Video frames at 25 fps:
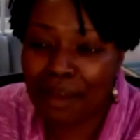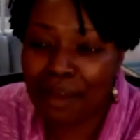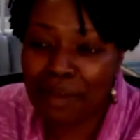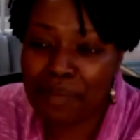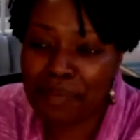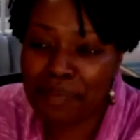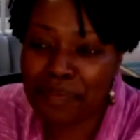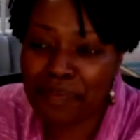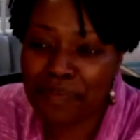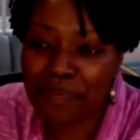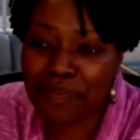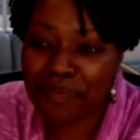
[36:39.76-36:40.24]

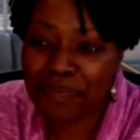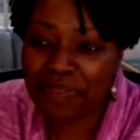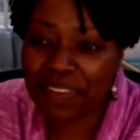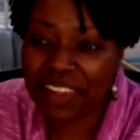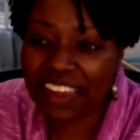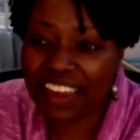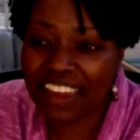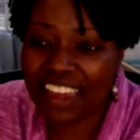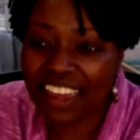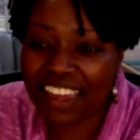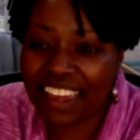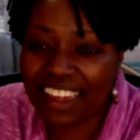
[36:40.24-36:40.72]
Um,
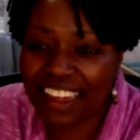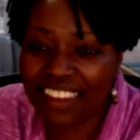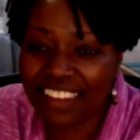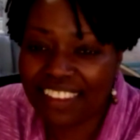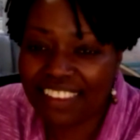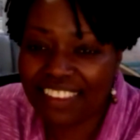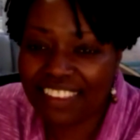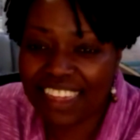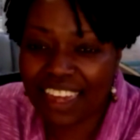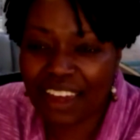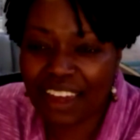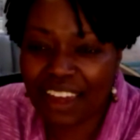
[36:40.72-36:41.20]

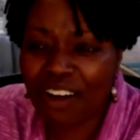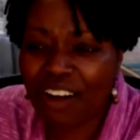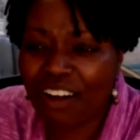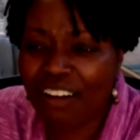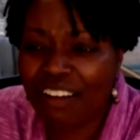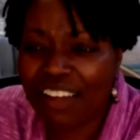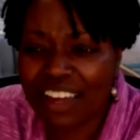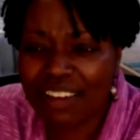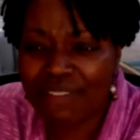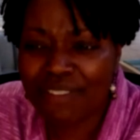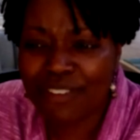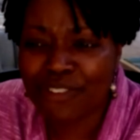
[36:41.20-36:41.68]
and they
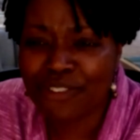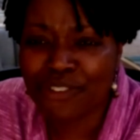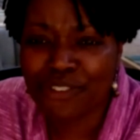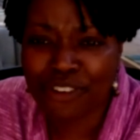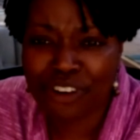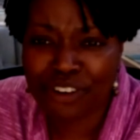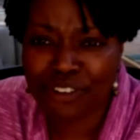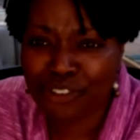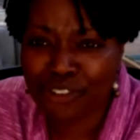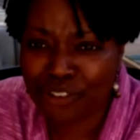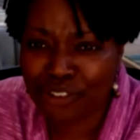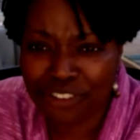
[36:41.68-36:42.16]
all have a
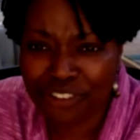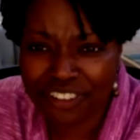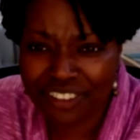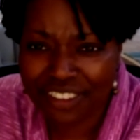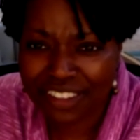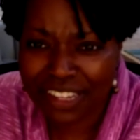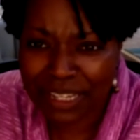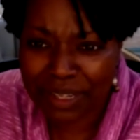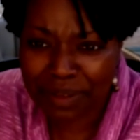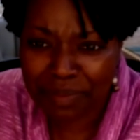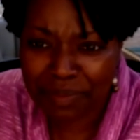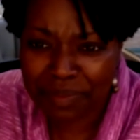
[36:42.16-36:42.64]
structure to
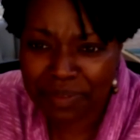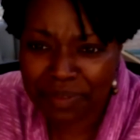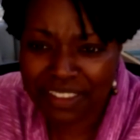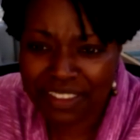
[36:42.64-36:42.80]
them.